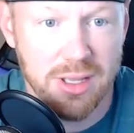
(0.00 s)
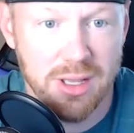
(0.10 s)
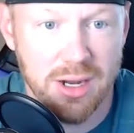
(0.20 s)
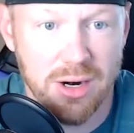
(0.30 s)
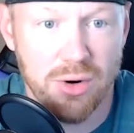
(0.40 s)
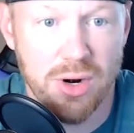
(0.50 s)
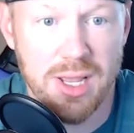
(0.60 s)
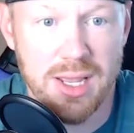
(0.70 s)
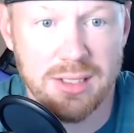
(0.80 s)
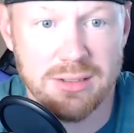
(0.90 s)
All
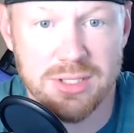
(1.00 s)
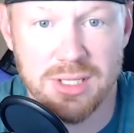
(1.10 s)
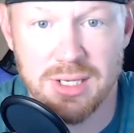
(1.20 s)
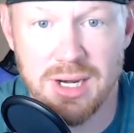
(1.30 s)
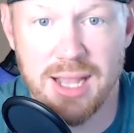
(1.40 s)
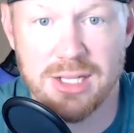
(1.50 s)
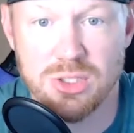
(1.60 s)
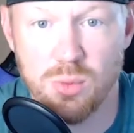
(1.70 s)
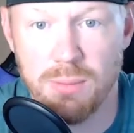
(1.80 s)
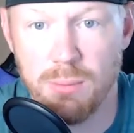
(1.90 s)
right.
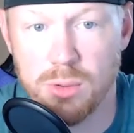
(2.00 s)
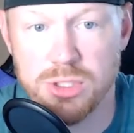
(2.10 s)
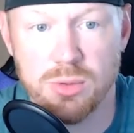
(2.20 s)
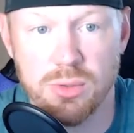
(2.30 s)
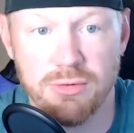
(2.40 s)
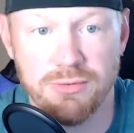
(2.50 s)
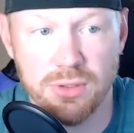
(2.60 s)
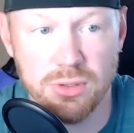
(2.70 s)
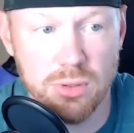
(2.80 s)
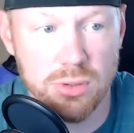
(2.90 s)
Next one. Most career
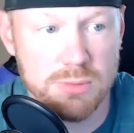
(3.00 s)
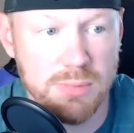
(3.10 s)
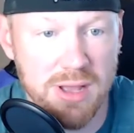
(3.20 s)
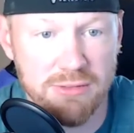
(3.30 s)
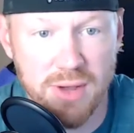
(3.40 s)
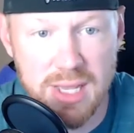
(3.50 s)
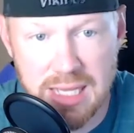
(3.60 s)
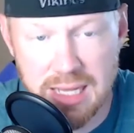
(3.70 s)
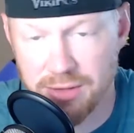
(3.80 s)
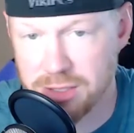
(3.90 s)
field goals by a
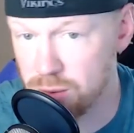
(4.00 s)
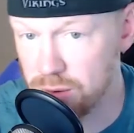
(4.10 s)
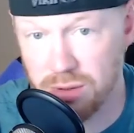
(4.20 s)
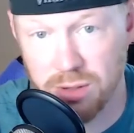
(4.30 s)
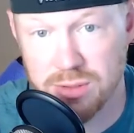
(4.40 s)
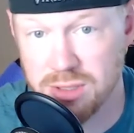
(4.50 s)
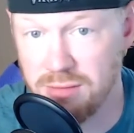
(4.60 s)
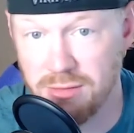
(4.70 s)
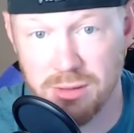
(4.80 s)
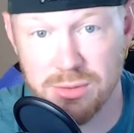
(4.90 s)
Viking. This one really wasn't
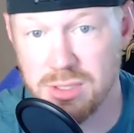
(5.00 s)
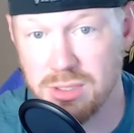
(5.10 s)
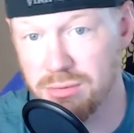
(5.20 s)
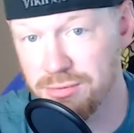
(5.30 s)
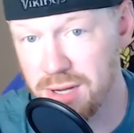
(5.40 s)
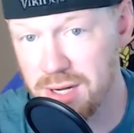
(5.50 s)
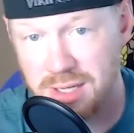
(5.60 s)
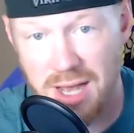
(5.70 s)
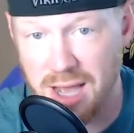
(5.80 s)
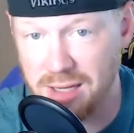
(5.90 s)
even close either. Fred
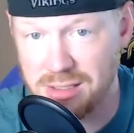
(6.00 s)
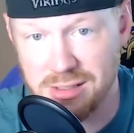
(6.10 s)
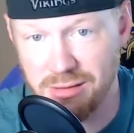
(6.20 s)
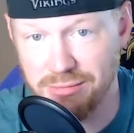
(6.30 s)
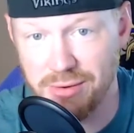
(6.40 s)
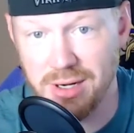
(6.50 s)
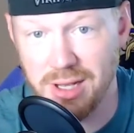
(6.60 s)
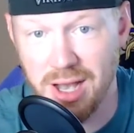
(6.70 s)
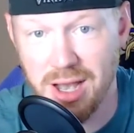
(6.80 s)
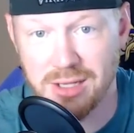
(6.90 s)
Cox. Fred
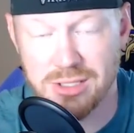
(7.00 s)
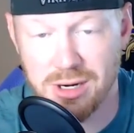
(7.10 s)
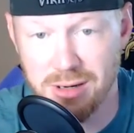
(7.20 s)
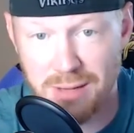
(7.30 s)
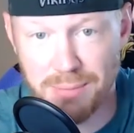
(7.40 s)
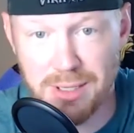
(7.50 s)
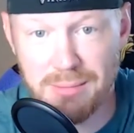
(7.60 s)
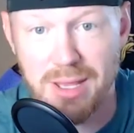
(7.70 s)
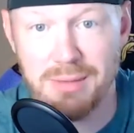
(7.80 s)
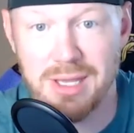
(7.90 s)
Cox, RIP
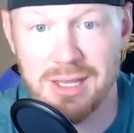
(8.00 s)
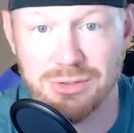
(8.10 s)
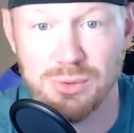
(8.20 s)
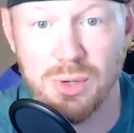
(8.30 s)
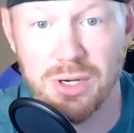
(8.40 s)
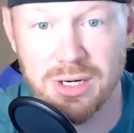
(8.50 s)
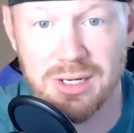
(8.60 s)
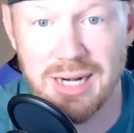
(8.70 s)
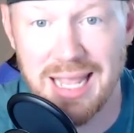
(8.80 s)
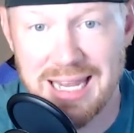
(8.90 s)
baby. He had
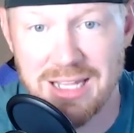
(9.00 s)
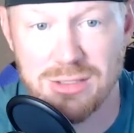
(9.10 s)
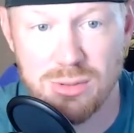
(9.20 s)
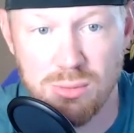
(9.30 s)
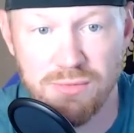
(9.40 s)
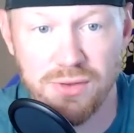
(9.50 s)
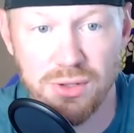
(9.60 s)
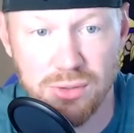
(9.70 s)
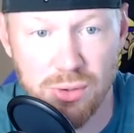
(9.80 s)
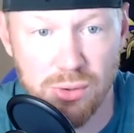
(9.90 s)
282
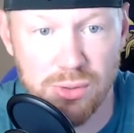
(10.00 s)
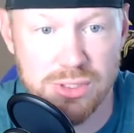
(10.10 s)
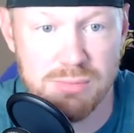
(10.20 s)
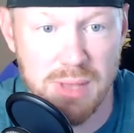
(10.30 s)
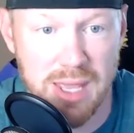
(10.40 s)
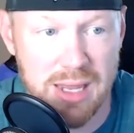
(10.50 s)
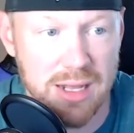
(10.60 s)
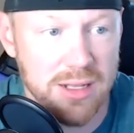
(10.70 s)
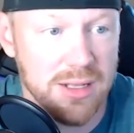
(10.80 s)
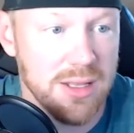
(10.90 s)
field goals
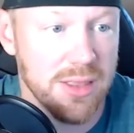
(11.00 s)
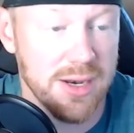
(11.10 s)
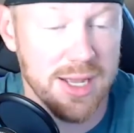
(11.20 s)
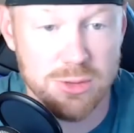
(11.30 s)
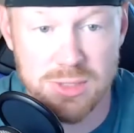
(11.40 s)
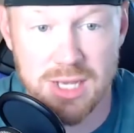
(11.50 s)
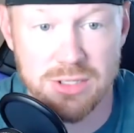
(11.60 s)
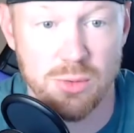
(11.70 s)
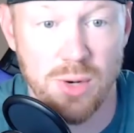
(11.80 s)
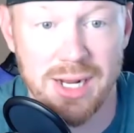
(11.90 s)
made. The next was
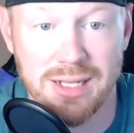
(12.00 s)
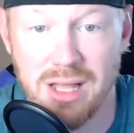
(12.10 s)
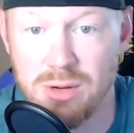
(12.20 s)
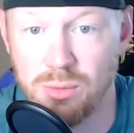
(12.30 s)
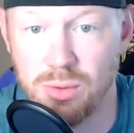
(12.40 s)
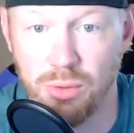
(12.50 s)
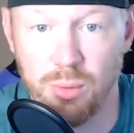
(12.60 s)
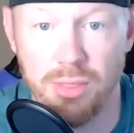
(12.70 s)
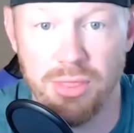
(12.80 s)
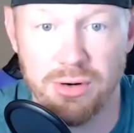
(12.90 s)
actually Ryan Longwell with
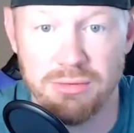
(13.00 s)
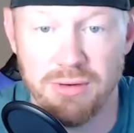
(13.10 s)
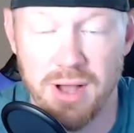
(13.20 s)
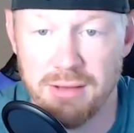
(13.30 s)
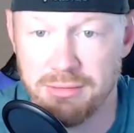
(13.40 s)
135.